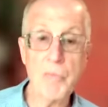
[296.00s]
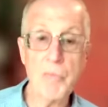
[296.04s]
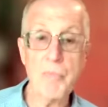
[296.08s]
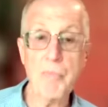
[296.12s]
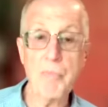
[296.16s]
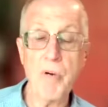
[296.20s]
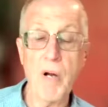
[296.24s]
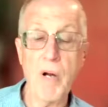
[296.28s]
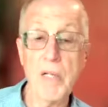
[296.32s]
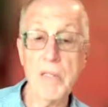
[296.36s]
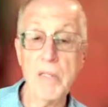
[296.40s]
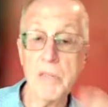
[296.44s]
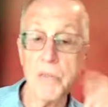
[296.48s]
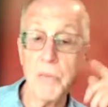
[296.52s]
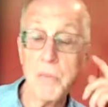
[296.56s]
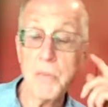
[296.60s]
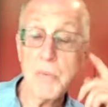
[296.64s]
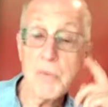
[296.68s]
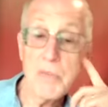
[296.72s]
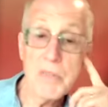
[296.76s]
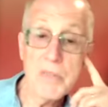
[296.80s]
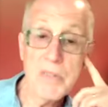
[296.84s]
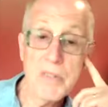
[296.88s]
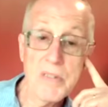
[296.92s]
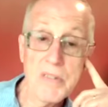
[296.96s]
Price, who
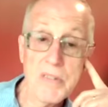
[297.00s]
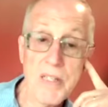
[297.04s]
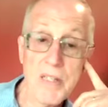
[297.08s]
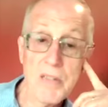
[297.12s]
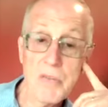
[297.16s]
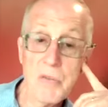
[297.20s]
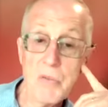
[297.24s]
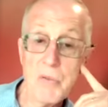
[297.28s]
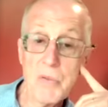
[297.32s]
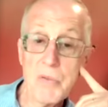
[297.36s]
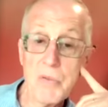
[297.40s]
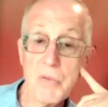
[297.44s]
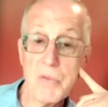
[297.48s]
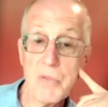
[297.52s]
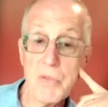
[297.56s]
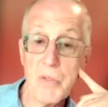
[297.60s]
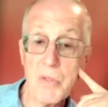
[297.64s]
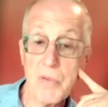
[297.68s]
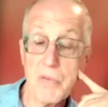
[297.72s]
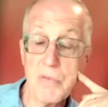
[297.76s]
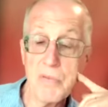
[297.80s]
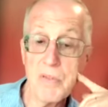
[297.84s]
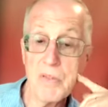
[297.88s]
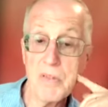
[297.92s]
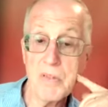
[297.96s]
was an indentured
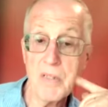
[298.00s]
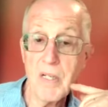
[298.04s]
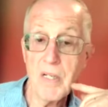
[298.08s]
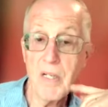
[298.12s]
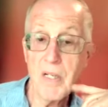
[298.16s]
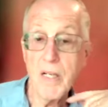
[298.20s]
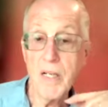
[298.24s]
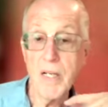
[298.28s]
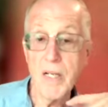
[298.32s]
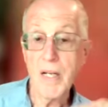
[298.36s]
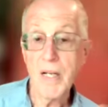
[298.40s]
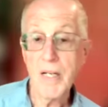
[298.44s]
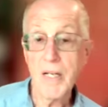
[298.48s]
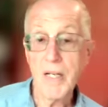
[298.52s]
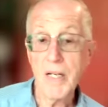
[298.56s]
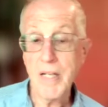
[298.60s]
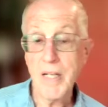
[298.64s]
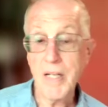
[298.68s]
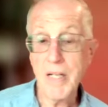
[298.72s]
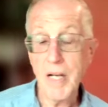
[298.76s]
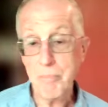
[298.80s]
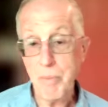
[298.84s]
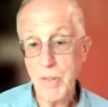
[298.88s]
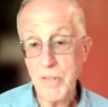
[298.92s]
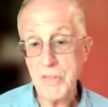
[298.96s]
servant,
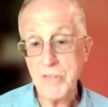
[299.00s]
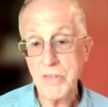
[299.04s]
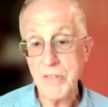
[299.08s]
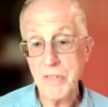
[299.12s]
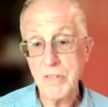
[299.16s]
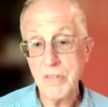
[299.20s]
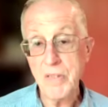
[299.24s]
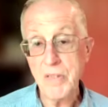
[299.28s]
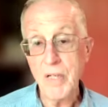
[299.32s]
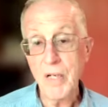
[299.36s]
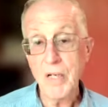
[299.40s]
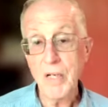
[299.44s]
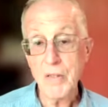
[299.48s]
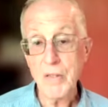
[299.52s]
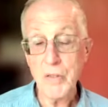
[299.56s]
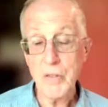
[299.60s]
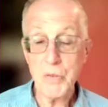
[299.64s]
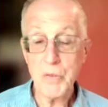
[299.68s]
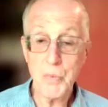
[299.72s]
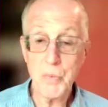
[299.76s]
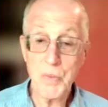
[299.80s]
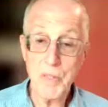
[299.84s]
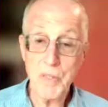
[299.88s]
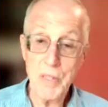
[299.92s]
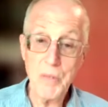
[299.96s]
got busted because
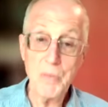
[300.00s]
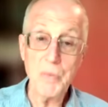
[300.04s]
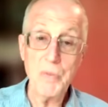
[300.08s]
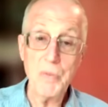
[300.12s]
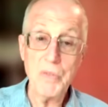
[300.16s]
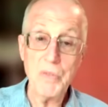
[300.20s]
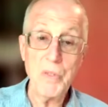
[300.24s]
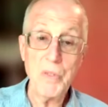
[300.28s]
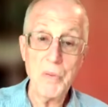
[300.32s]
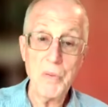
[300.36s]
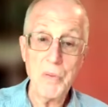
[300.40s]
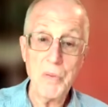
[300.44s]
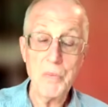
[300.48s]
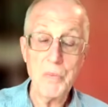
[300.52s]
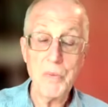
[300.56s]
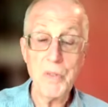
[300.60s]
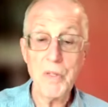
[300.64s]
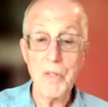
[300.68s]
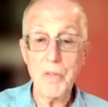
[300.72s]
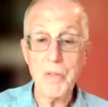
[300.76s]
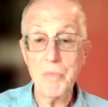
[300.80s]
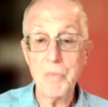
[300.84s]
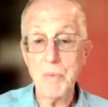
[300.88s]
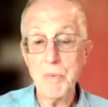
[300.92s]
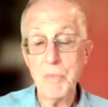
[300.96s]
what he was doing when
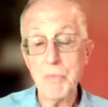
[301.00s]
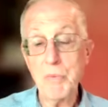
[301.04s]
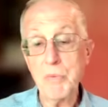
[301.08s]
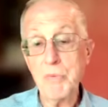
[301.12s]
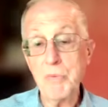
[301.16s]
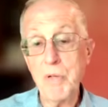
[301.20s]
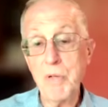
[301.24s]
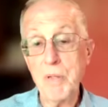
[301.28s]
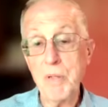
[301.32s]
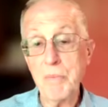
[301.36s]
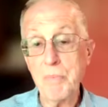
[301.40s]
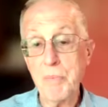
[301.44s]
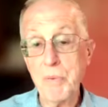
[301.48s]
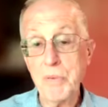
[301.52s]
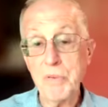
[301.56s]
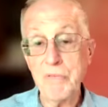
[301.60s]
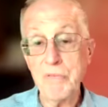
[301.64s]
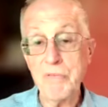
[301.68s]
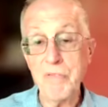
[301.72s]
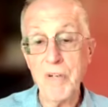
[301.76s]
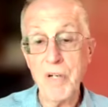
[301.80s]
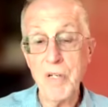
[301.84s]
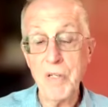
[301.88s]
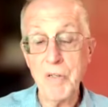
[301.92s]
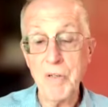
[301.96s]
other people were trying to put the
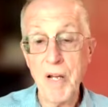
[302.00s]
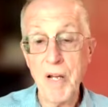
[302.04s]
fire